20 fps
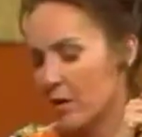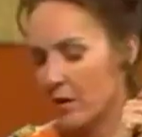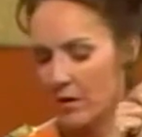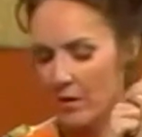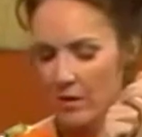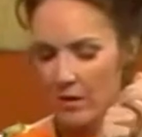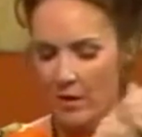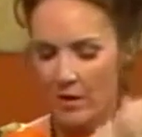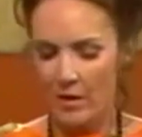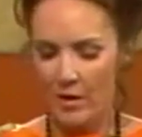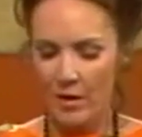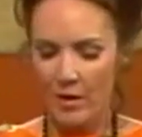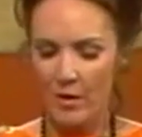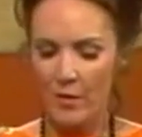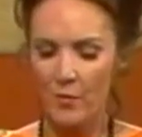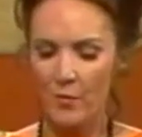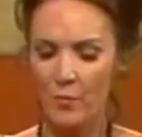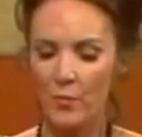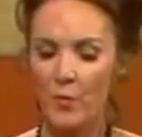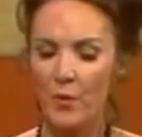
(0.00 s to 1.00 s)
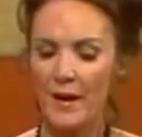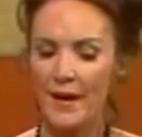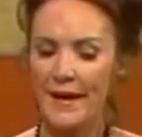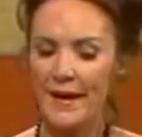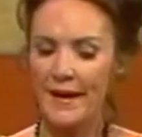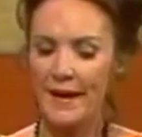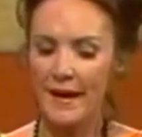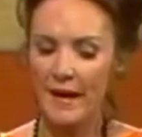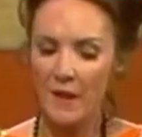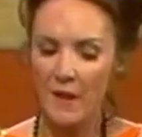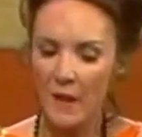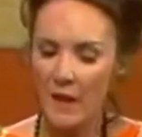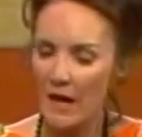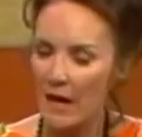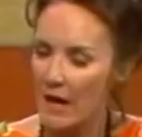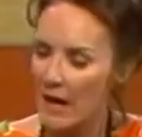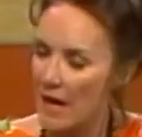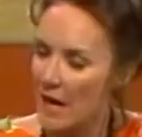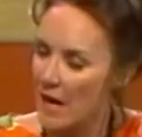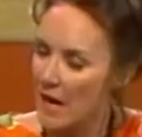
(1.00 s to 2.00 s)
what do you say? He's got to well, say talks to
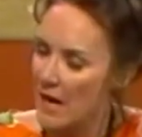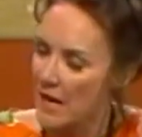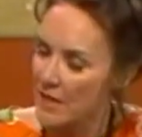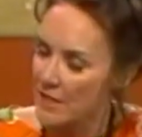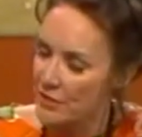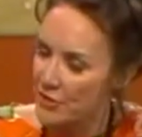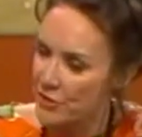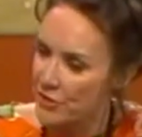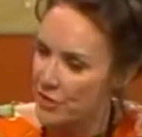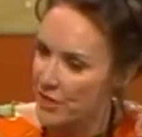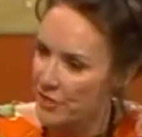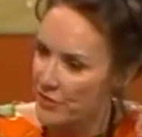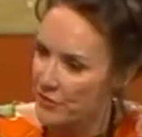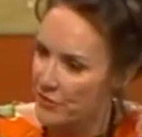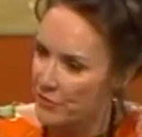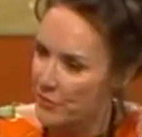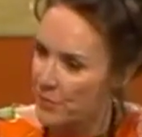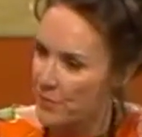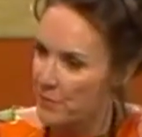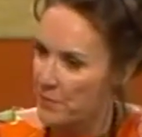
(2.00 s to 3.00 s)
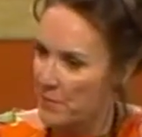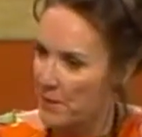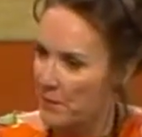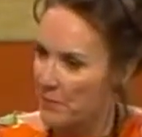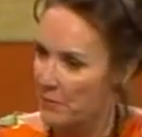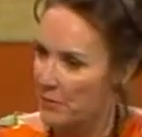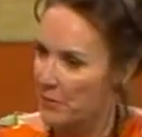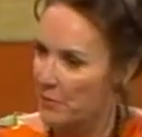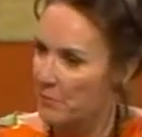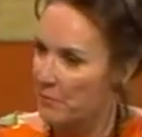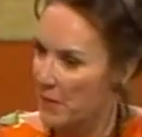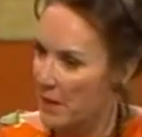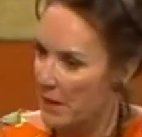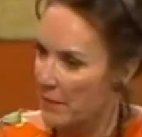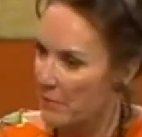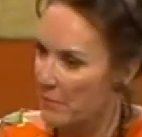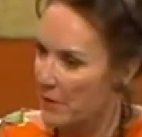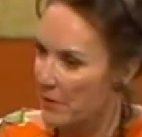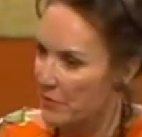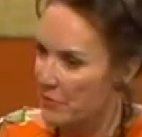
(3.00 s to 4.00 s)
match you. I just remembered my
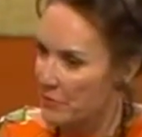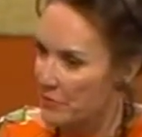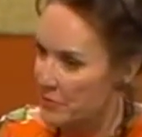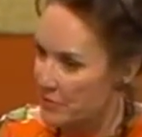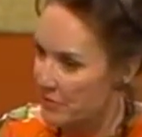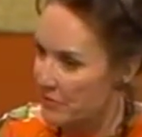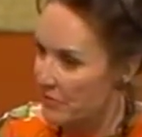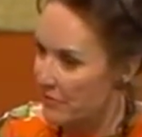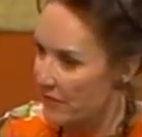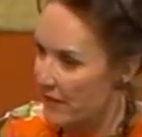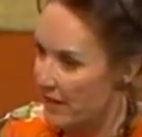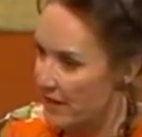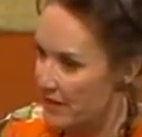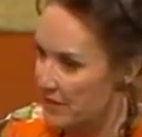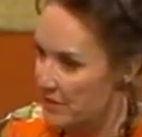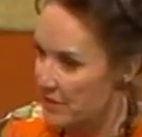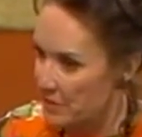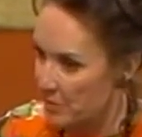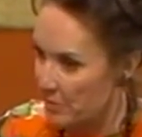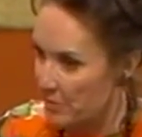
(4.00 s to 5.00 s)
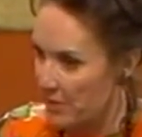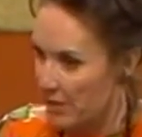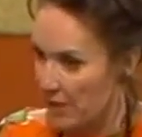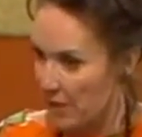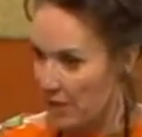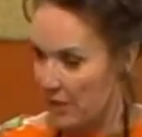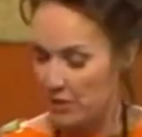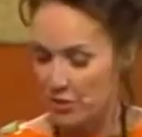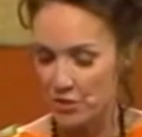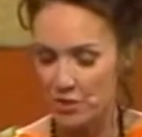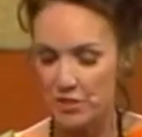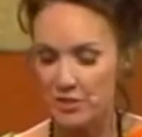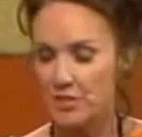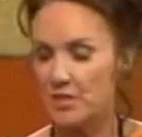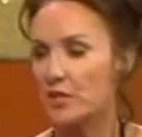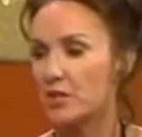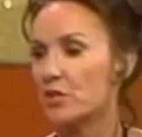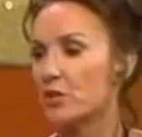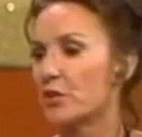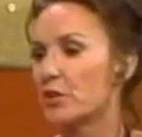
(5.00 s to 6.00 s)
mother's advice to me. She
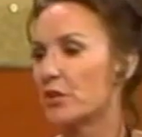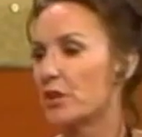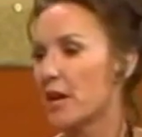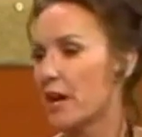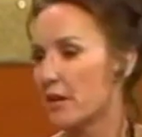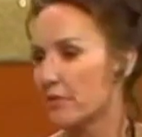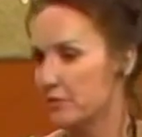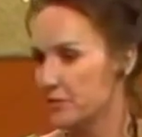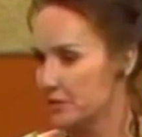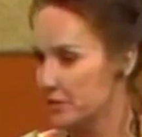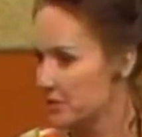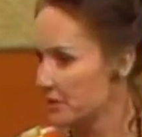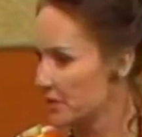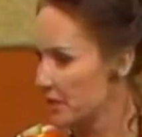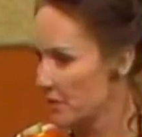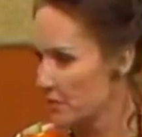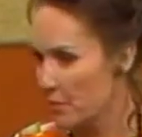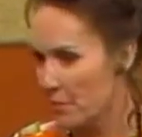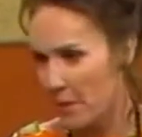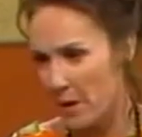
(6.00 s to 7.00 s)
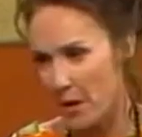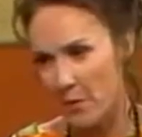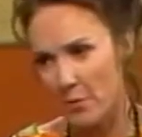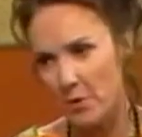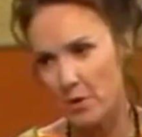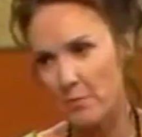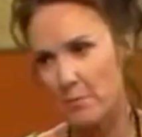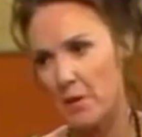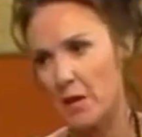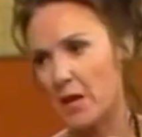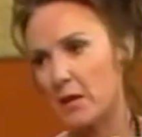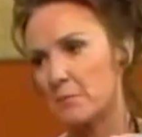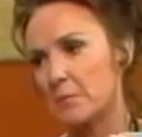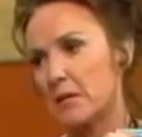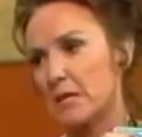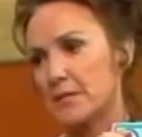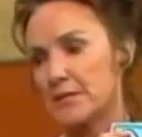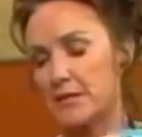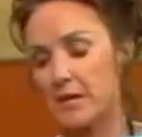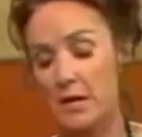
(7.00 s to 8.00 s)
said, good heavens, never marry a man,
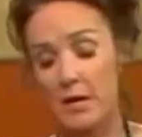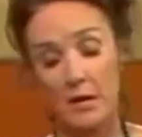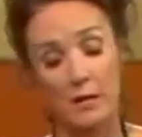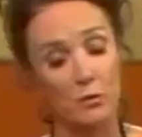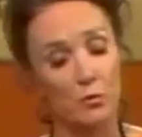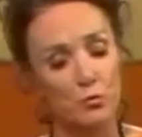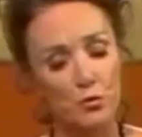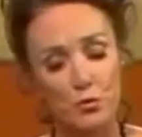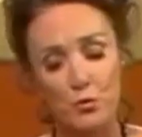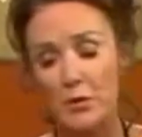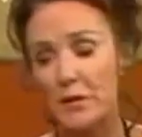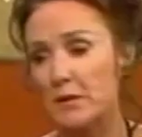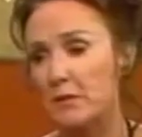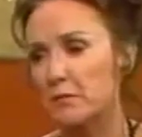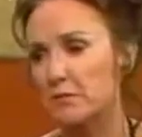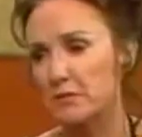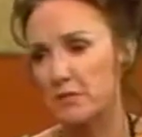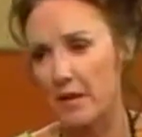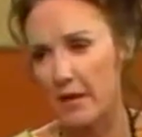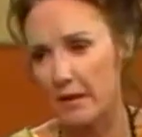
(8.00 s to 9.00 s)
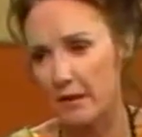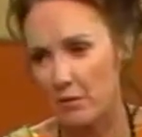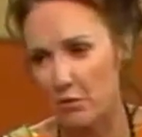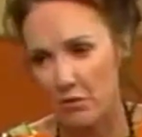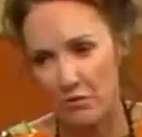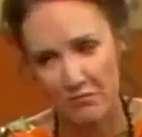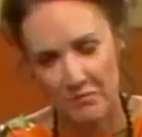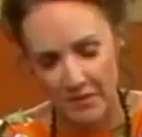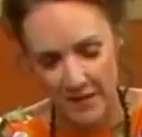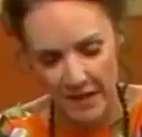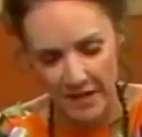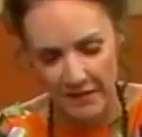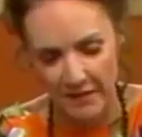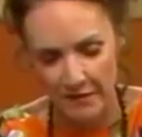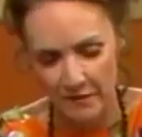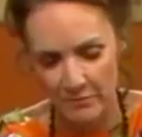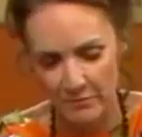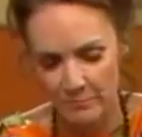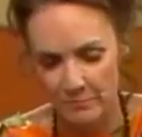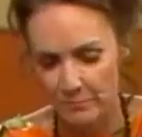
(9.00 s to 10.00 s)
my darling, who drinks like who your drinks father.
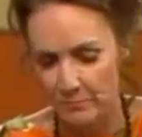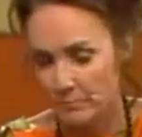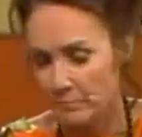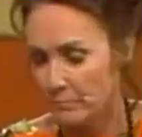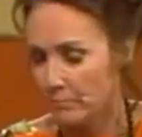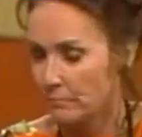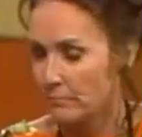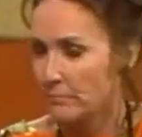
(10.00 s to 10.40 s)
drinks like your father, so